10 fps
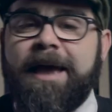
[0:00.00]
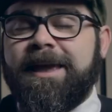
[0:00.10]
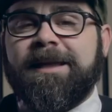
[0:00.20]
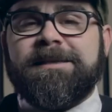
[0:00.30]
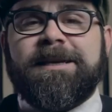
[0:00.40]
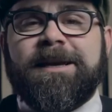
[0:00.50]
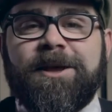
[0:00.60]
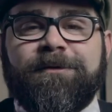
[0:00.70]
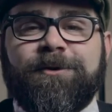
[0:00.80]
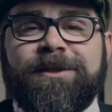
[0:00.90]
can't say
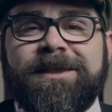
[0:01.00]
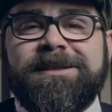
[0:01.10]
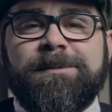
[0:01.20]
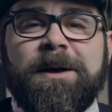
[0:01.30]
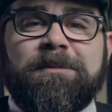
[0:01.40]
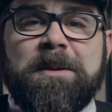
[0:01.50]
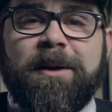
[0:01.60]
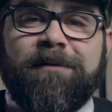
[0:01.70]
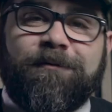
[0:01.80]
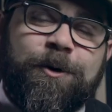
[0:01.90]
enough good things about the
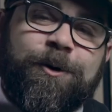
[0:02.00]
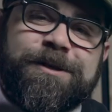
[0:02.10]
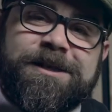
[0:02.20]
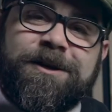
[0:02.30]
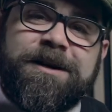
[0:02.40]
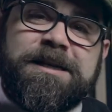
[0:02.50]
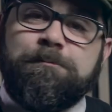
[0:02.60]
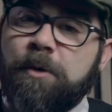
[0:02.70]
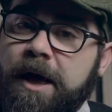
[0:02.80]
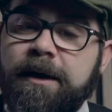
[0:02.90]
Manfrotto series,
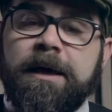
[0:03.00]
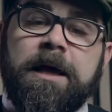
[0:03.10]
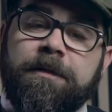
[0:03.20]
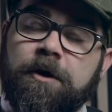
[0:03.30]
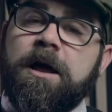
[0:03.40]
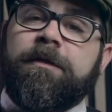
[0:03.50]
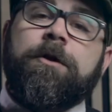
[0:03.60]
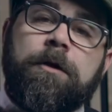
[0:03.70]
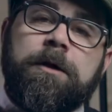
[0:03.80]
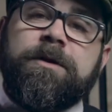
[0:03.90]
but they're not
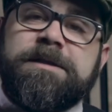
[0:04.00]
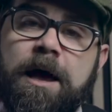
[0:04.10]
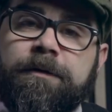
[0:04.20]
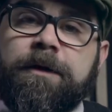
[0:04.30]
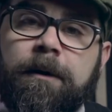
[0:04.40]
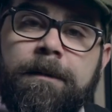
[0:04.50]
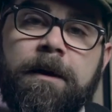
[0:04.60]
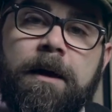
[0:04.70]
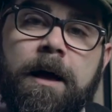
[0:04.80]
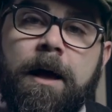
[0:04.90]
the only ones out there.
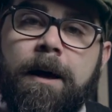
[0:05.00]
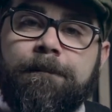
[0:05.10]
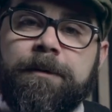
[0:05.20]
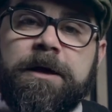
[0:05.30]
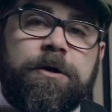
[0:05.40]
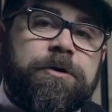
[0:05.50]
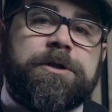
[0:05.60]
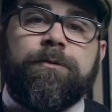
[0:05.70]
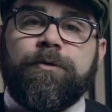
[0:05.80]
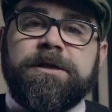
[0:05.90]
Here's
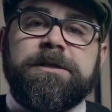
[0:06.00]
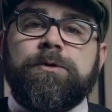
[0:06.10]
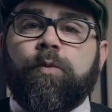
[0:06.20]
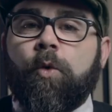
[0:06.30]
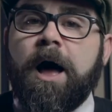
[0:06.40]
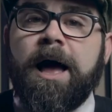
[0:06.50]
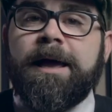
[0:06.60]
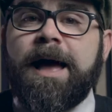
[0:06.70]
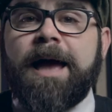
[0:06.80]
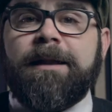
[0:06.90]
the reasons
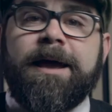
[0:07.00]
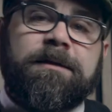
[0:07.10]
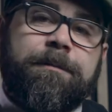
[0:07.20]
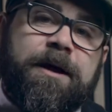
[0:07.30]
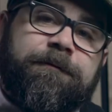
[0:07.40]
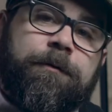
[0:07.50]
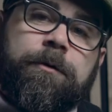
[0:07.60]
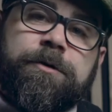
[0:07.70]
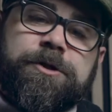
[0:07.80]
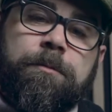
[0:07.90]
why I like the
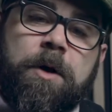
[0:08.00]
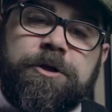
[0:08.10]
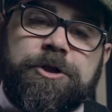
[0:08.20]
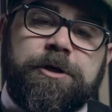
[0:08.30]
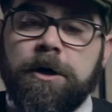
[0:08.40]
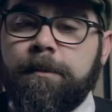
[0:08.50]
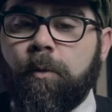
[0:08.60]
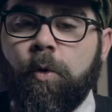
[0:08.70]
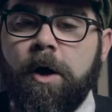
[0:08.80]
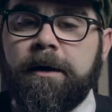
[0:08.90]
Manfrotto so much. Number
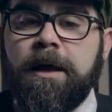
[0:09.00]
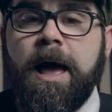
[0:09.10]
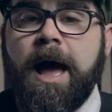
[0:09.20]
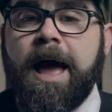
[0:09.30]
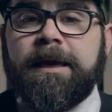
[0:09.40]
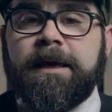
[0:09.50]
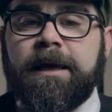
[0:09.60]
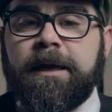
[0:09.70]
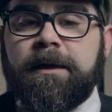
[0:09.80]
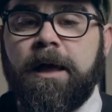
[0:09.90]
one, I
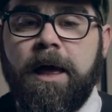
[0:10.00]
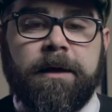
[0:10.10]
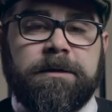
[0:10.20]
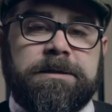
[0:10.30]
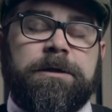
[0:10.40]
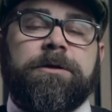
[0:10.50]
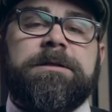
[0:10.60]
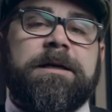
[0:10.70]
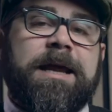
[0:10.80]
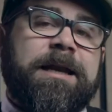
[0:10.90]
can tilt
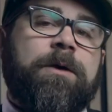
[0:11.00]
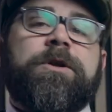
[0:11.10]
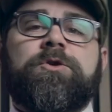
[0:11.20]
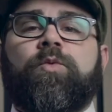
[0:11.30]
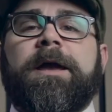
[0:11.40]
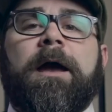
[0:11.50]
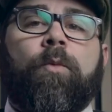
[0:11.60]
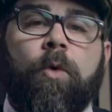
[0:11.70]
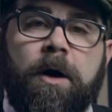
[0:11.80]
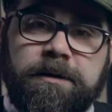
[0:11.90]
it any which way I
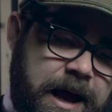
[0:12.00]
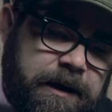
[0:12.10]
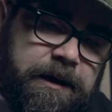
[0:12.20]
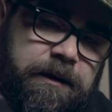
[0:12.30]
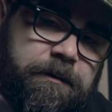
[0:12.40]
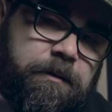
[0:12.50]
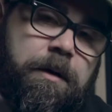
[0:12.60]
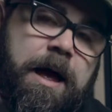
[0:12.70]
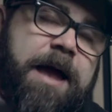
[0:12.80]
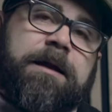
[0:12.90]
want. I
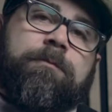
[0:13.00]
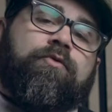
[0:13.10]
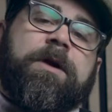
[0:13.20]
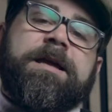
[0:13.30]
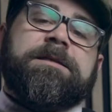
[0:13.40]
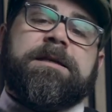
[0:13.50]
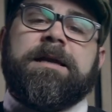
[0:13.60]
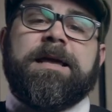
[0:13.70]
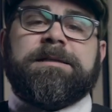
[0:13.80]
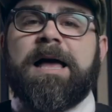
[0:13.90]
can raise
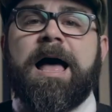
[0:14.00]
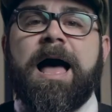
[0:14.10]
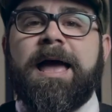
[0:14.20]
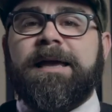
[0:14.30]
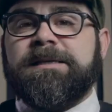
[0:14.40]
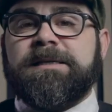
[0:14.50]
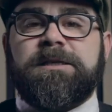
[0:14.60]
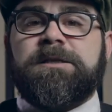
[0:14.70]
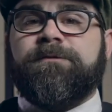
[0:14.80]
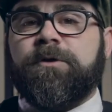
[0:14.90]
it as high as a
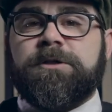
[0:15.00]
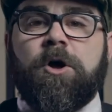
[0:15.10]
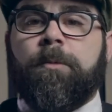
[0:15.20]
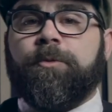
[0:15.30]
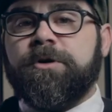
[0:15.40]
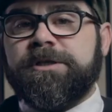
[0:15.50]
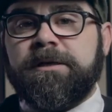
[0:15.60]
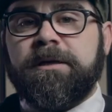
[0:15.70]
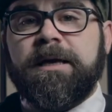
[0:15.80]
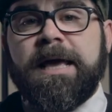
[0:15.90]
6 foot tall
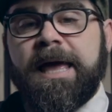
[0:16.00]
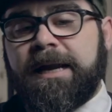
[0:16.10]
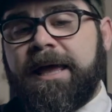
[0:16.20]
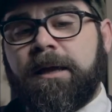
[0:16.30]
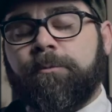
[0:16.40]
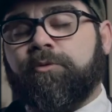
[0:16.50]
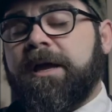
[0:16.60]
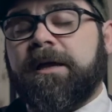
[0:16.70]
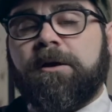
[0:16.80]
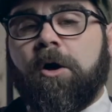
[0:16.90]
person, and I can
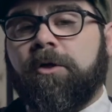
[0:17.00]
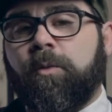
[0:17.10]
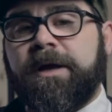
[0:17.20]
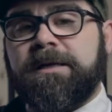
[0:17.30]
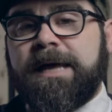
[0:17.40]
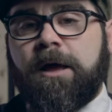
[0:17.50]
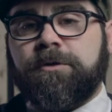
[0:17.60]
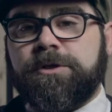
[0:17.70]
break it all the way down